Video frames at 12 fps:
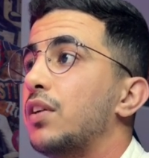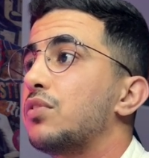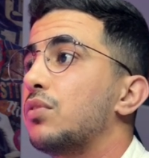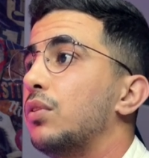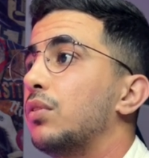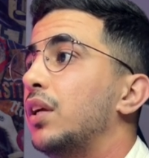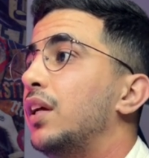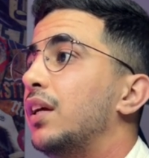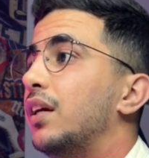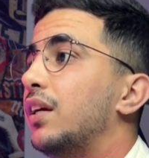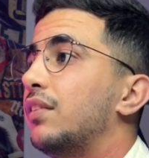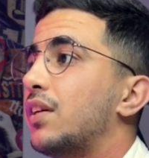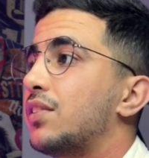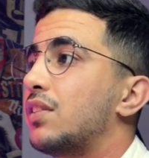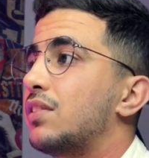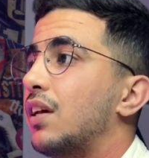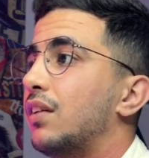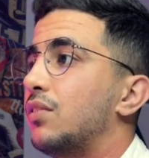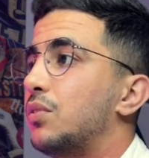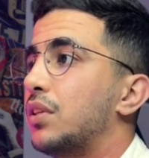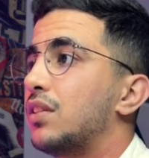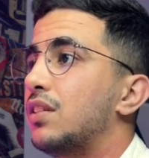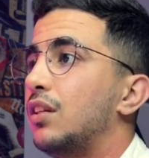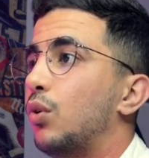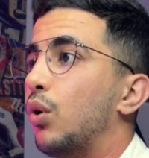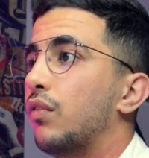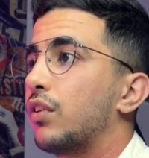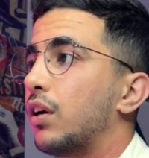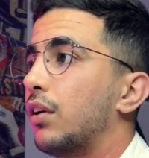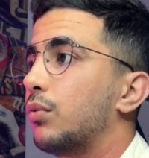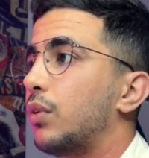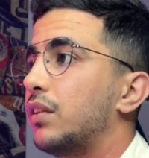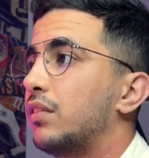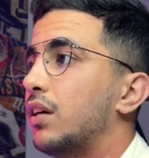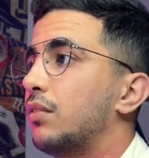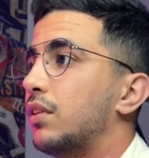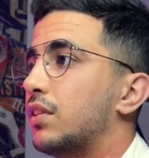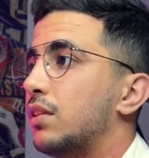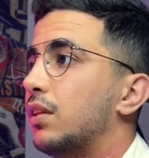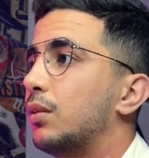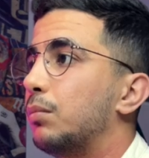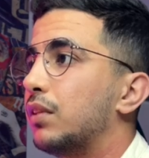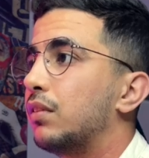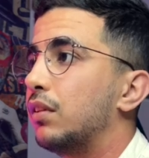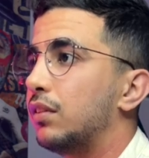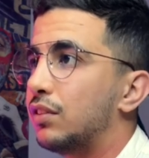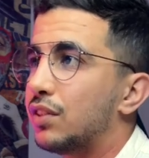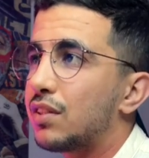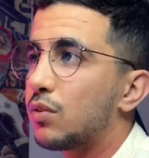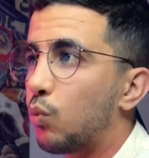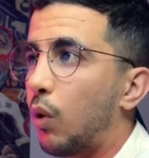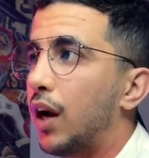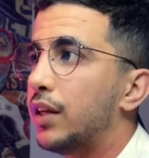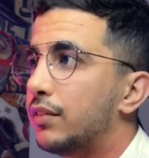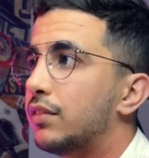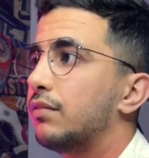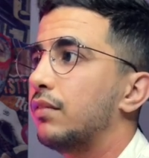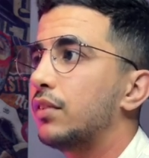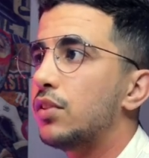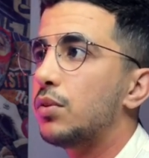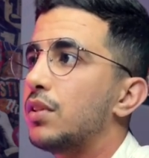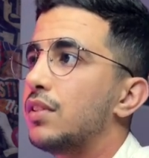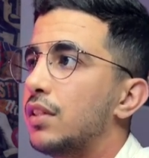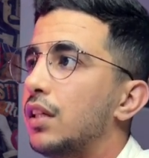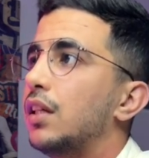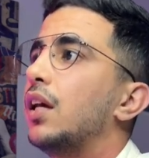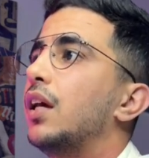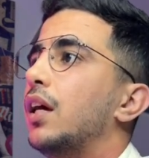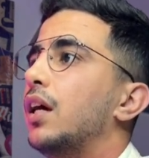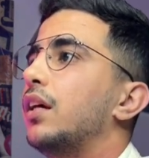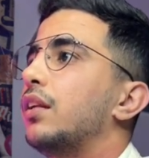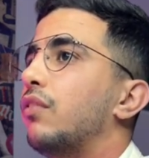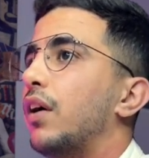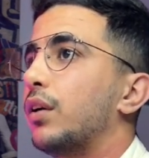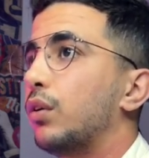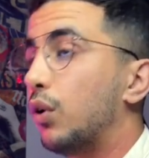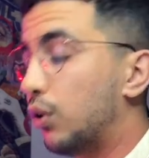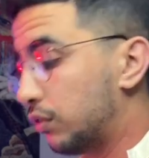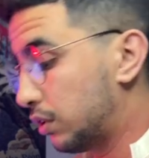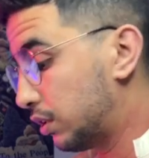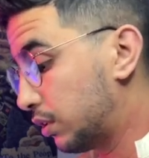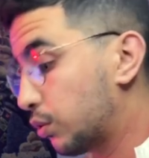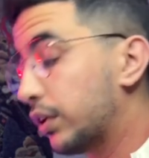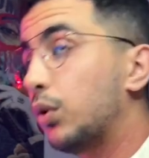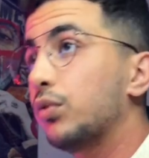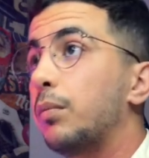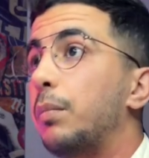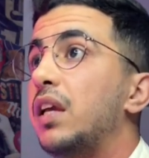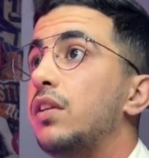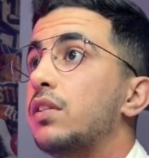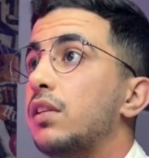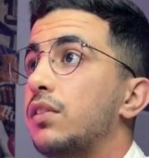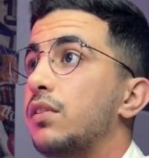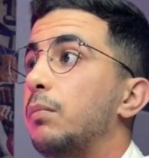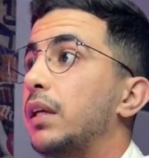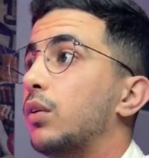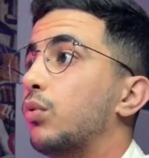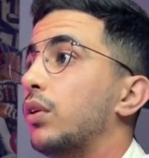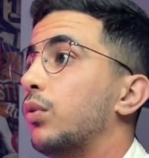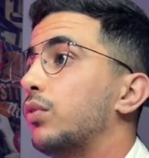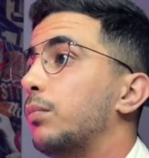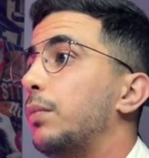store. And as I said, as you can see, the hover color right now is a little bit just white, as see. And if I reload the page, let me reload the